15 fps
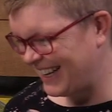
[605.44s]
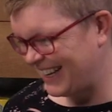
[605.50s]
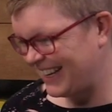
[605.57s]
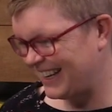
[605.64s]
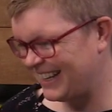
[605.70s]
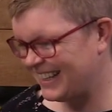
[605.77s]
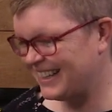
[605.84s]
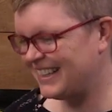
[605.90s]

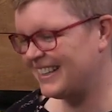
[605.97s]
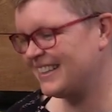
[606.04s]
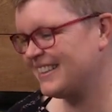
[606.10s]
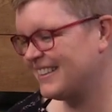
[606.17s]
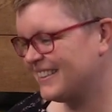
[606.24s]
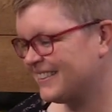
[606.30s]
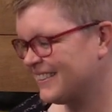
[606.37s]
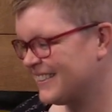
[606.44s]

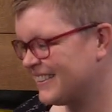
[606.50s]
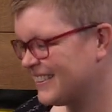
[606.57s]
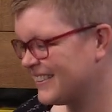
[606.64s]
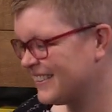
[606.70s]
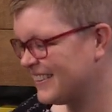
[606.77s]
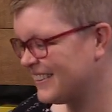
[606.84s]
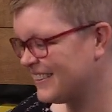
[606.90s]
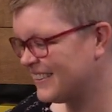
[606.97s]

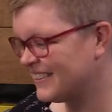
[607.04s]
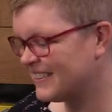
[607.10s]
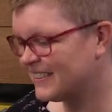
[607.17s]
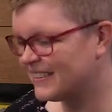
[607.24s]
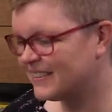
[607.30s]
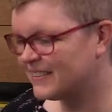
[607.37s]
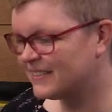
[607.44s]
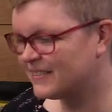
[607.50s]

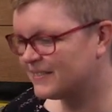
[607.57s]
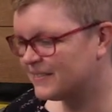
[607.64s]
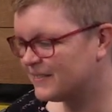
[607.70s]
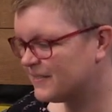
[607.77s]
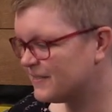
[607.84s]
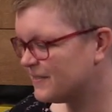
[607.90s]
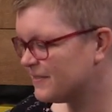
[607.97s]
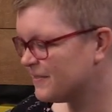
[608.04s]

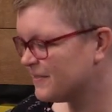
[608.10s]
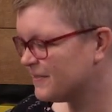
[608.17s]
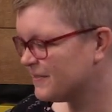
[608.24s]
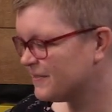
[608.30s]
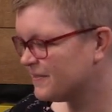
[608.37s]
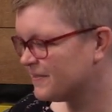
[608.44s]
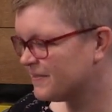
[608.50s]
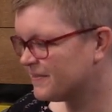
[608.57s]

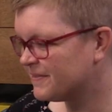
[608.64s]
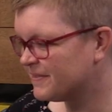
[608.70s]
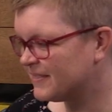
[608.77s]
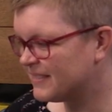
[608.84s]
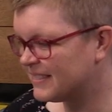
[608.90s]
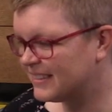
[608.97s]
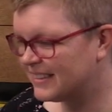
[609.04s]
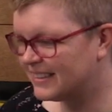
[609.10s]

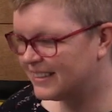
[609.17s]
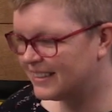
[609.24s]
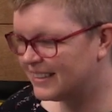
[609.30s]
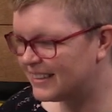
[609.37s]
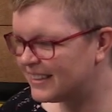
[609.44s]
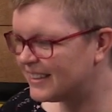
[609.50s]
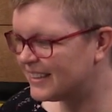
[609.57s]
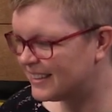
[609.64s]

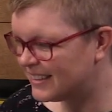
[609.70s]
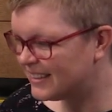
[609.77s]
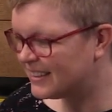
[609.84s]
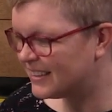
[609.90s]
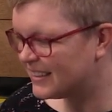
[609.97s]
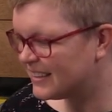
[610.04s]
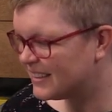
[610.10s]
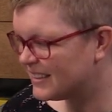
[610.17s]

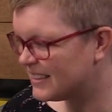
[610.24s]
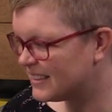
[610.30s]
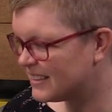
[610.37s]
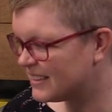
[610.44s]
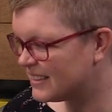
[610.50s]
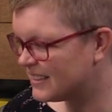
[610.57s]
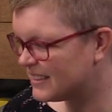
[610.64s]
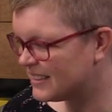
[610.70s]

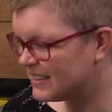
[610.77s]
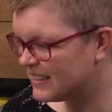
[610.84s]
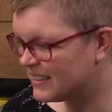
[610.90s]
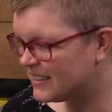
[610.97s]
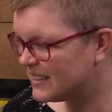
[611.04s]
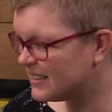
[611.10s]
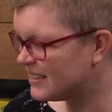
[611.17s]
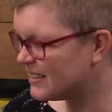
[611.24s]
The person shown says nothing.